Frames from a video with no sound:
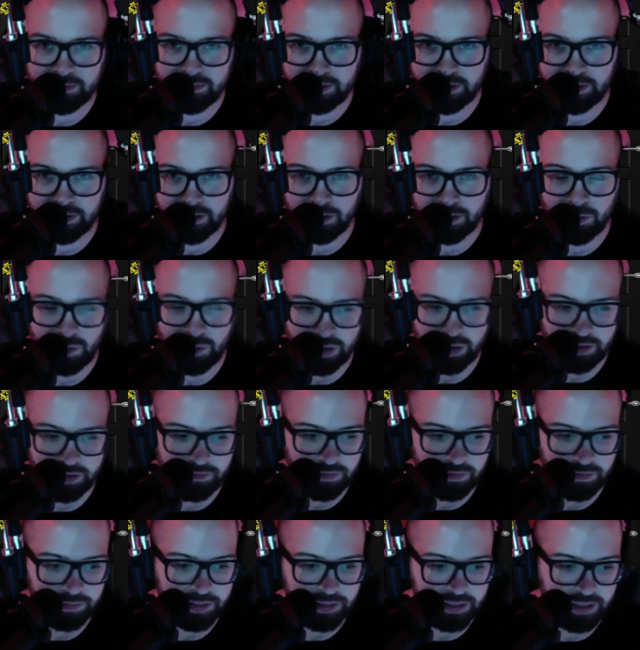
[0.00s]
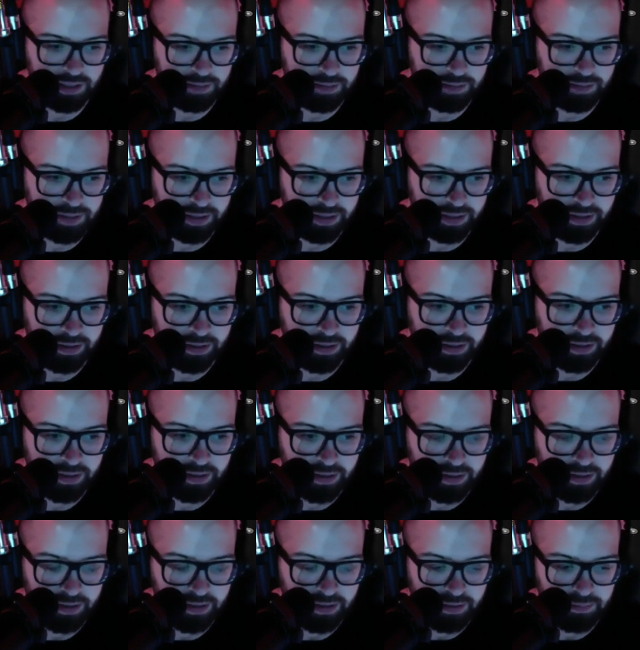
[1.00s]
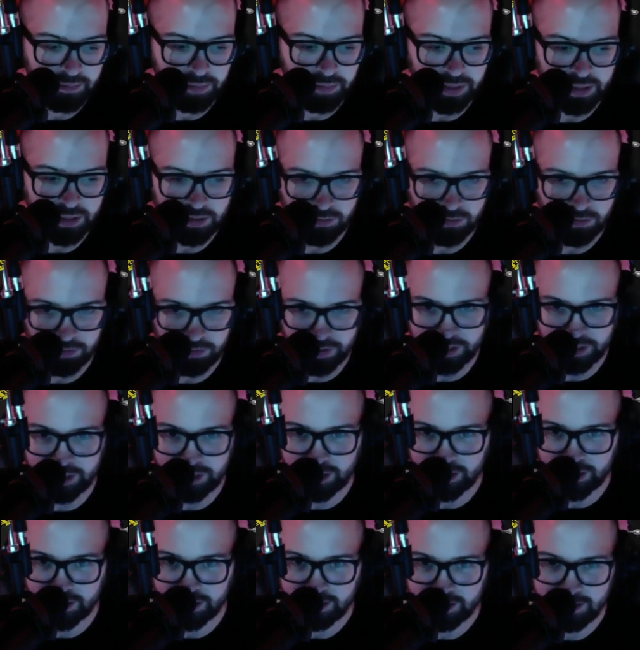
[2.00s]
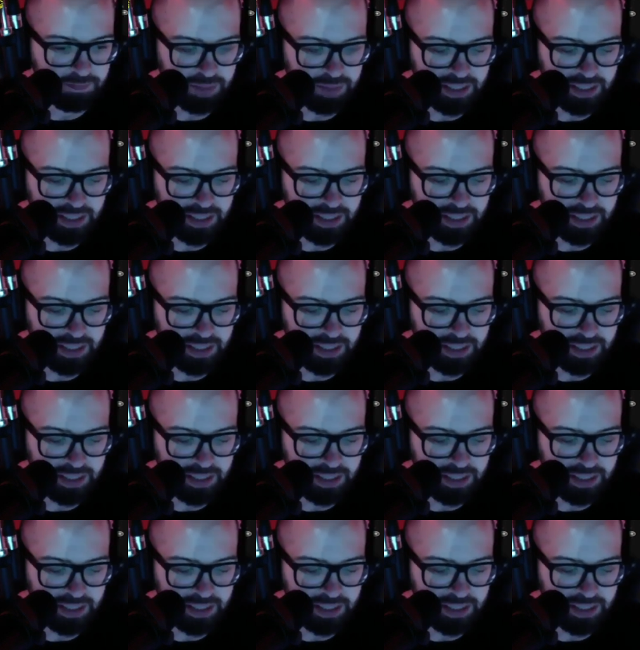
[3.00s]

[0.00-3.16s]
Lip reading: one of them, it's up there, but it's religion.